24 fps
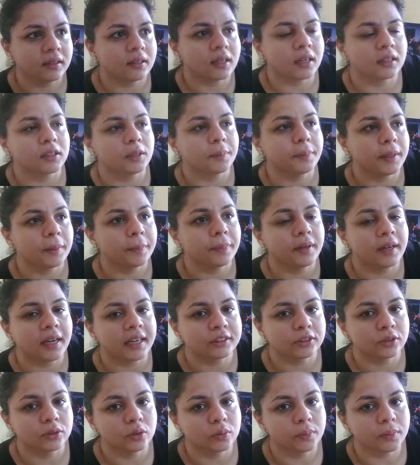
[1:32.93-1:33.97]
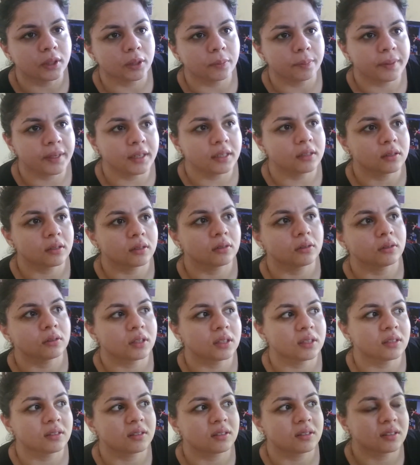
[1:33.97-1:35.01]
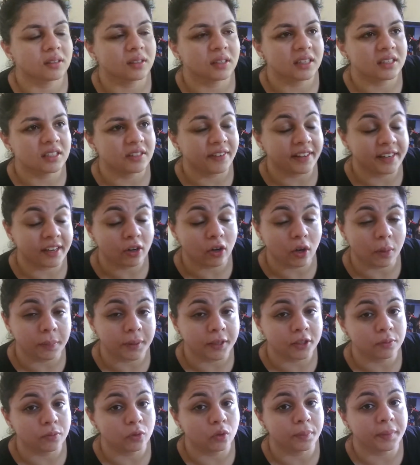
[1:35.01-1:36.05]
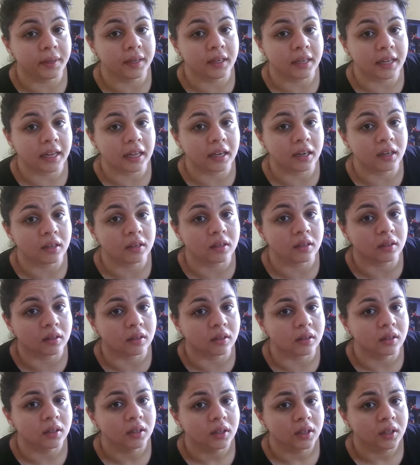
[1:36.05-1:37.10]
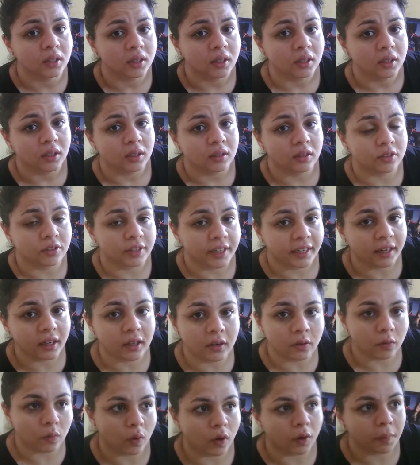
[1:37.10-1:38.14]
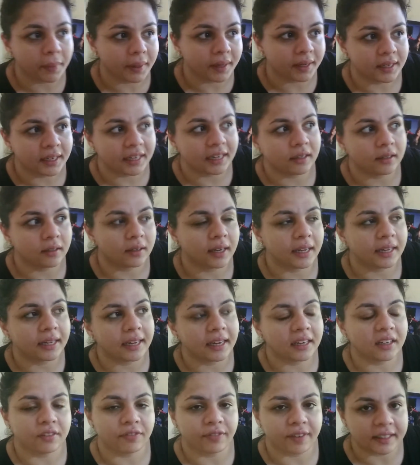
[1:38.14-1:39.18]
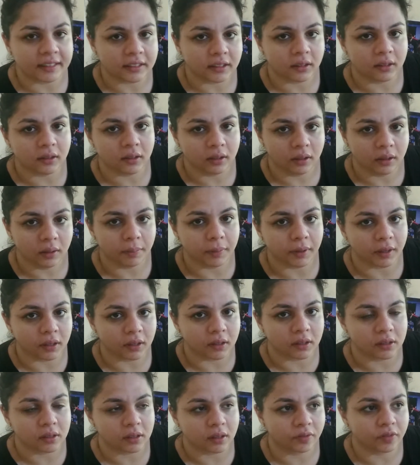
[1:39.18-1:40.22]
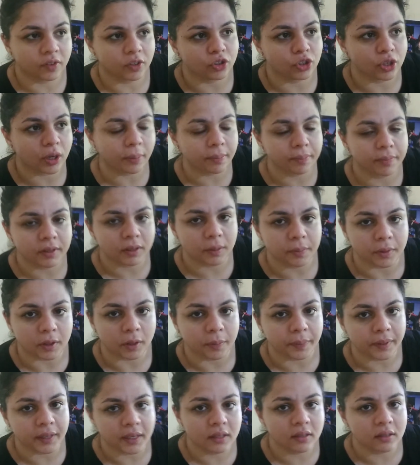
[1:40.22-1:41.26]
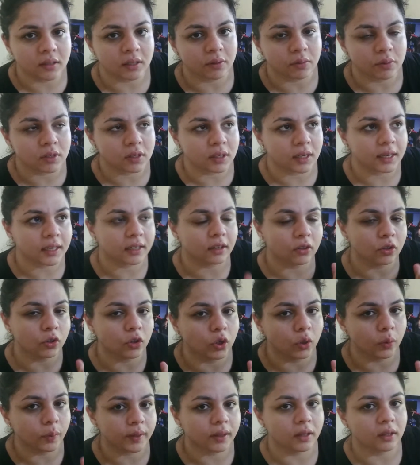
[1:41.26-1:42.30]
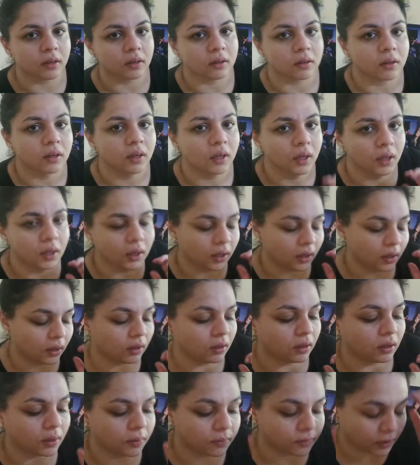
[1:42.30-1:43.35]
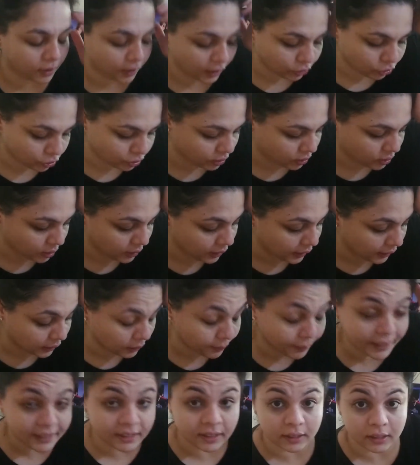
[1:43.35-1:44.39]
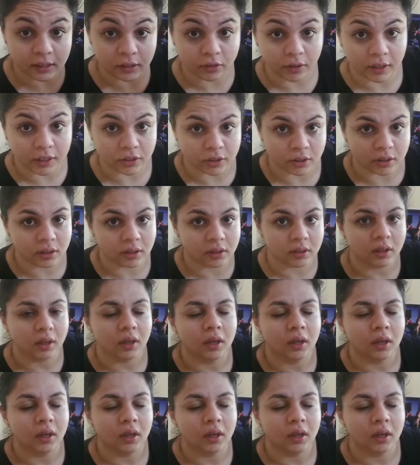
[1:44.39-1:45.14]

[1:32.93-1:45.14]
The other people had to do burpees. So since it's a very complex movement and uh, the trainer didn't want my knee to like get affected because of the jump and the burpees, he was like, you go with the um, crunches, like the bicycle crunches.